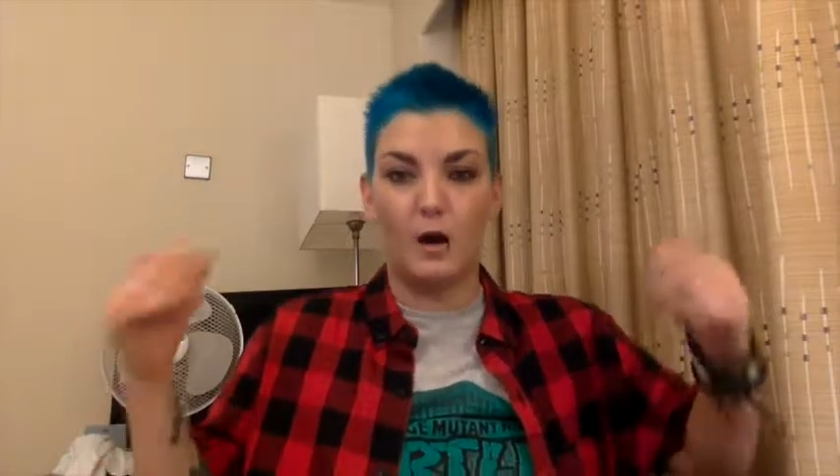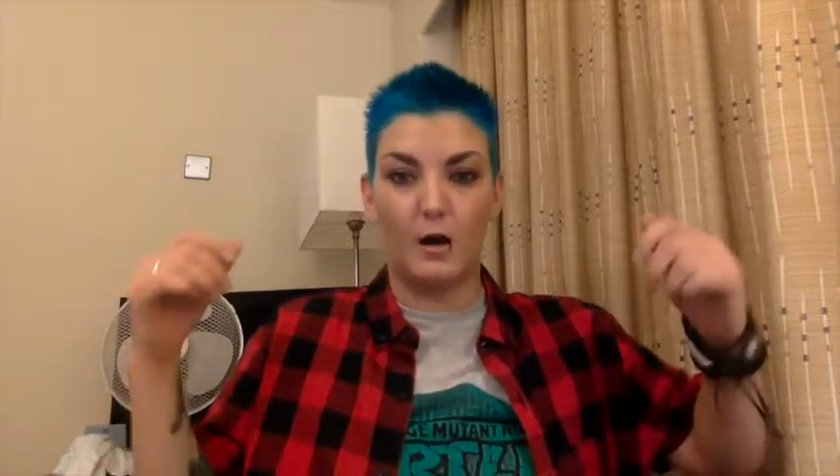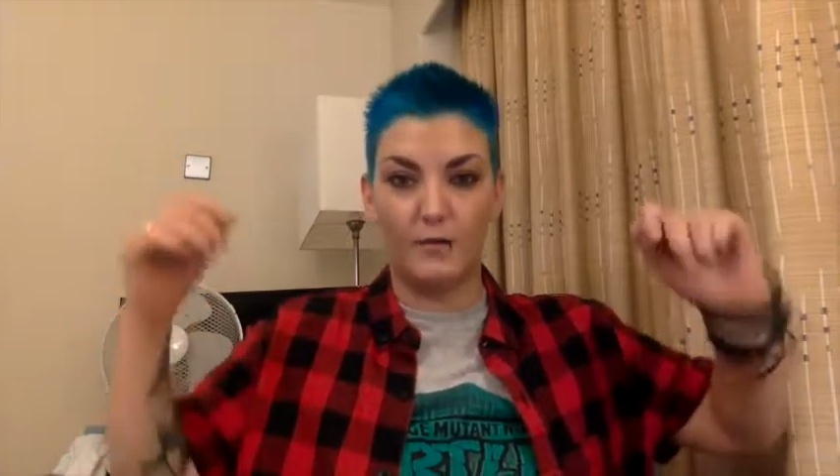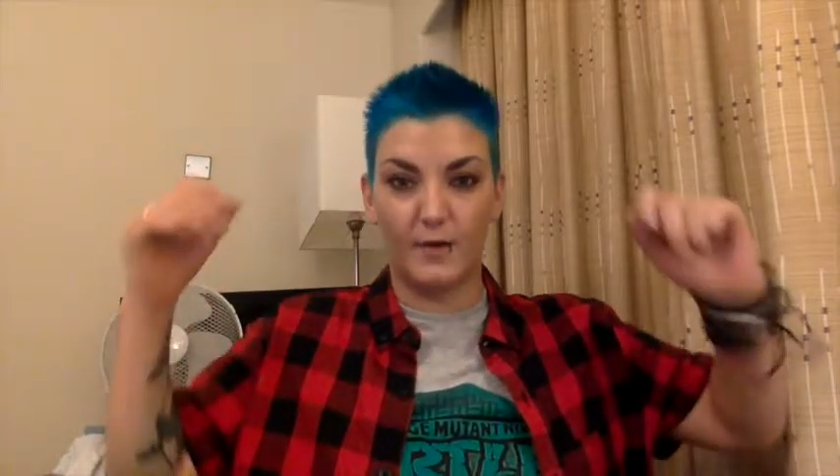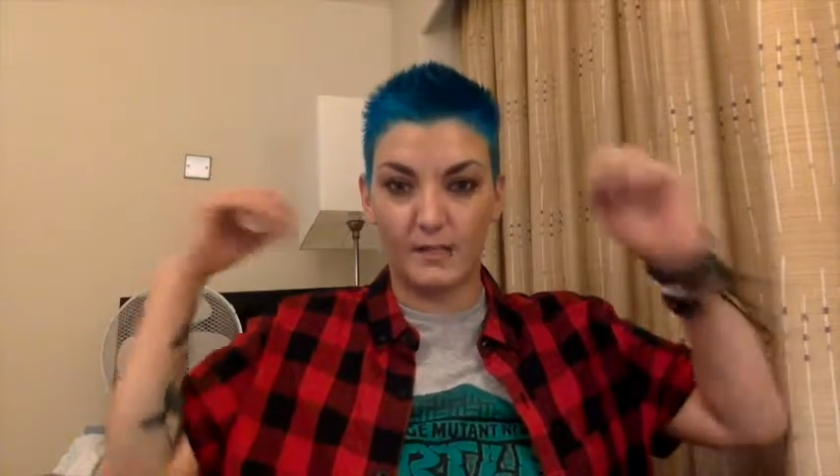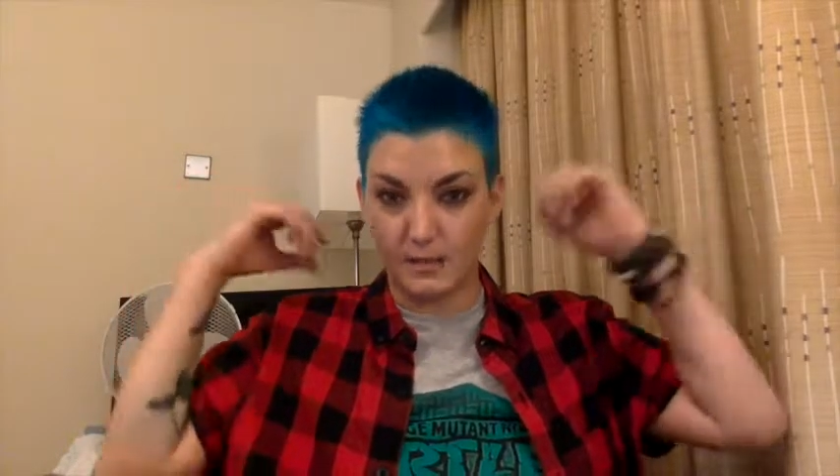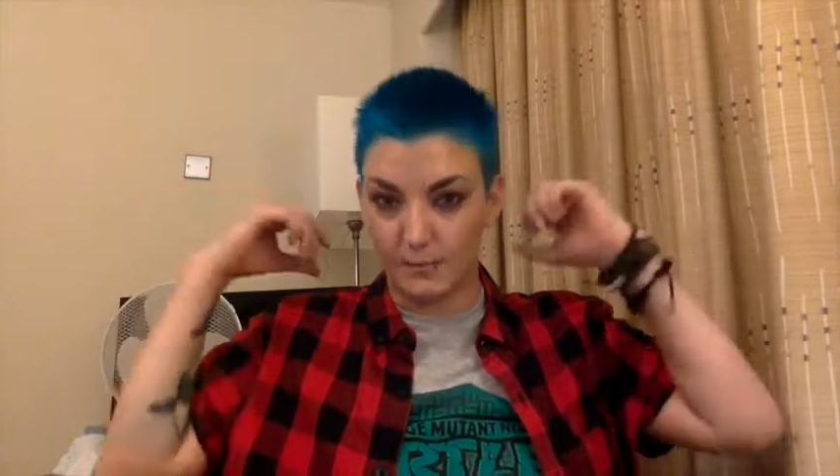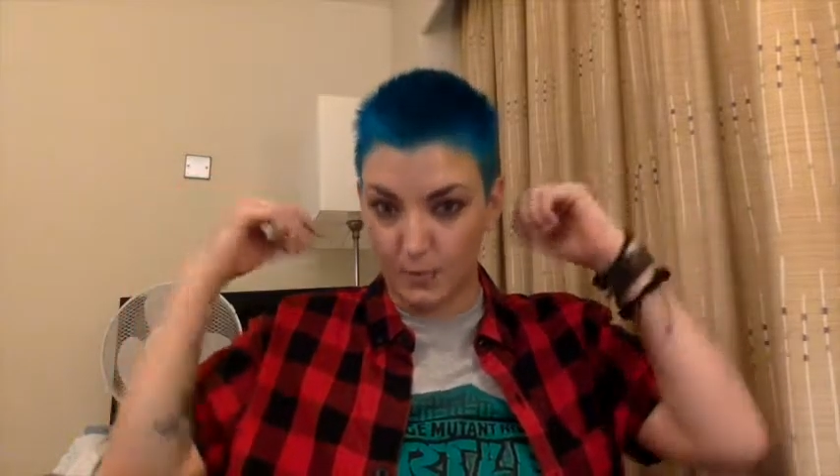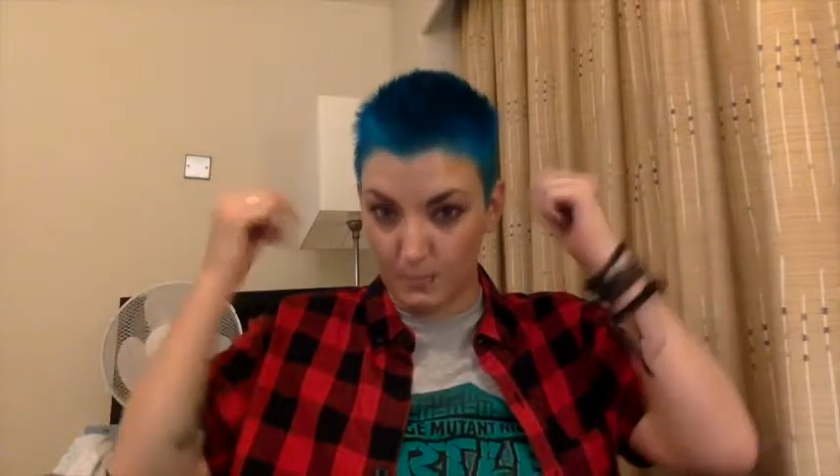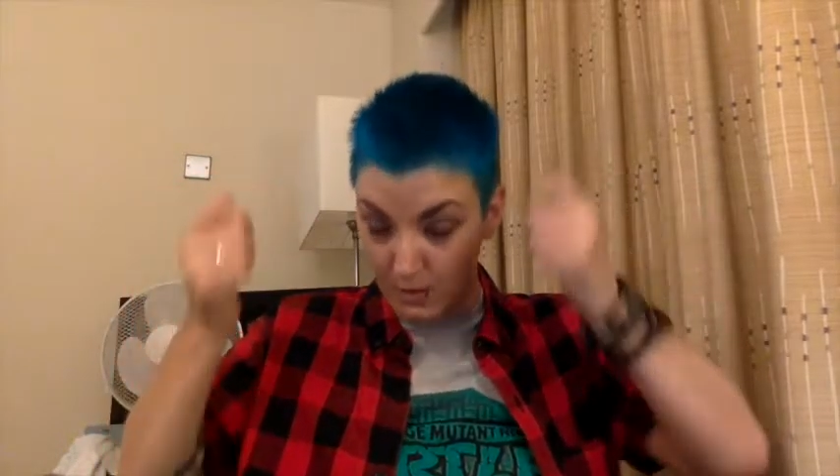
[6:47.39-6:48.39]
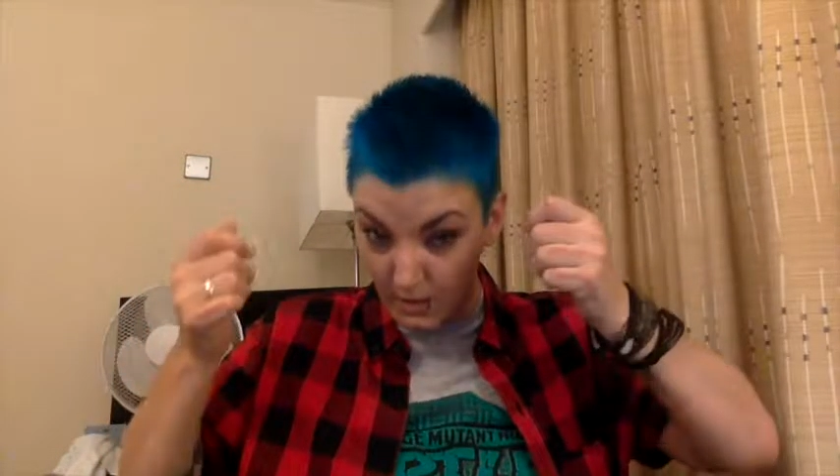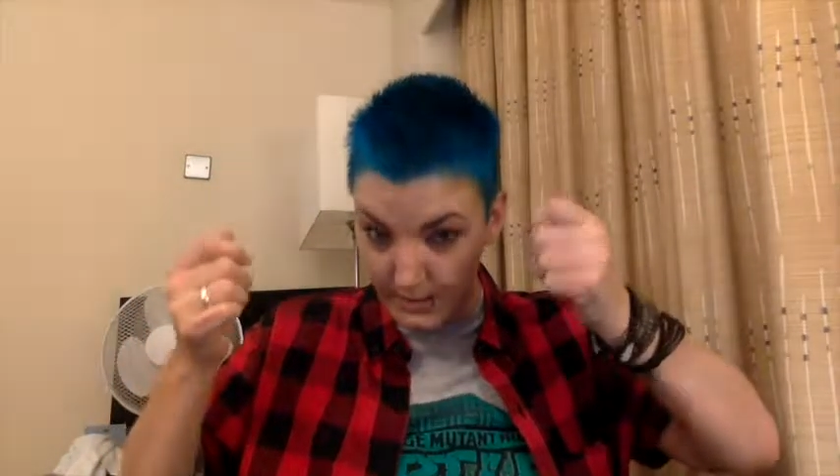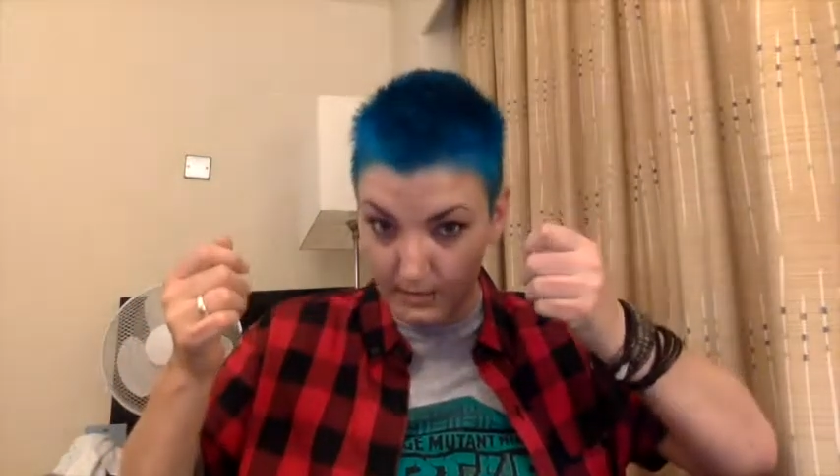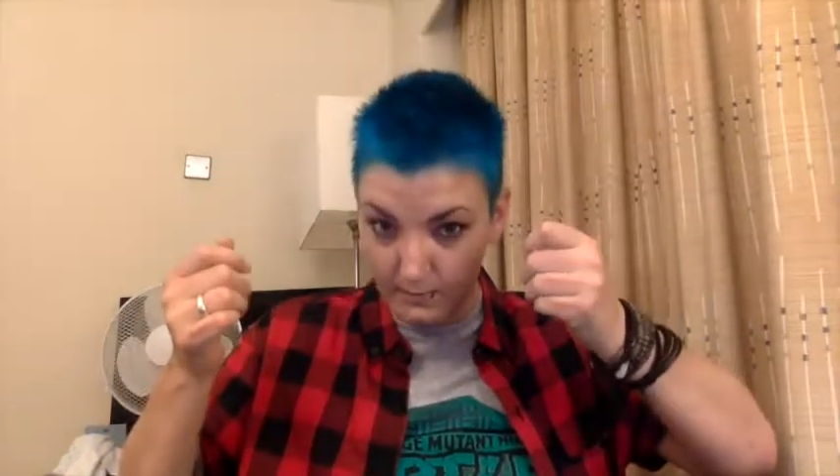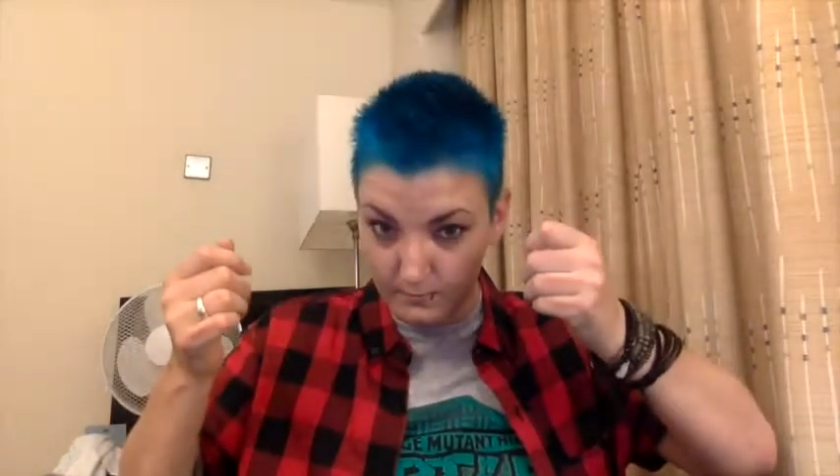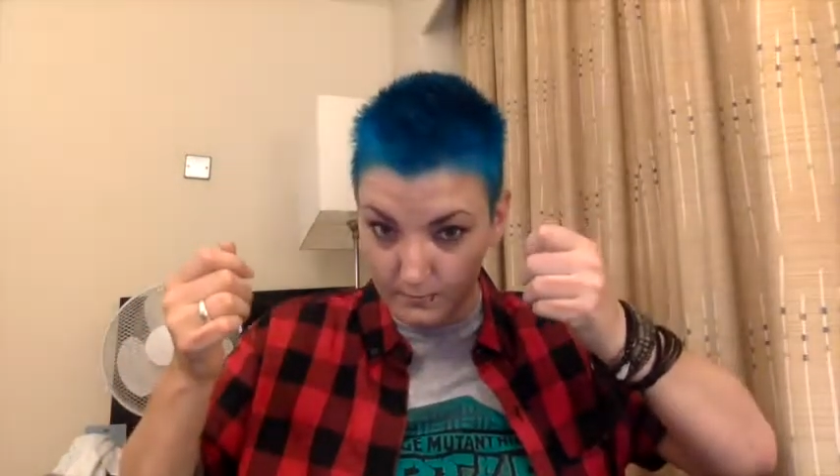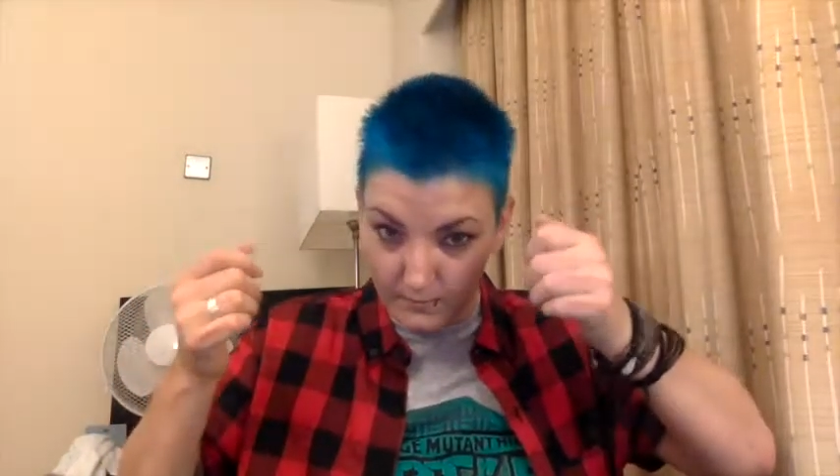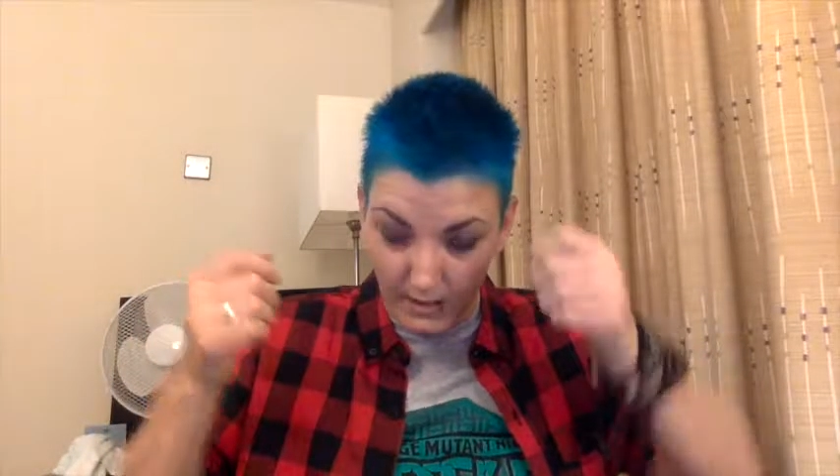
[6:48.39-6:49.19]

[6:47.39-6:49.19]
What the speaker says: I've had to put my hood up,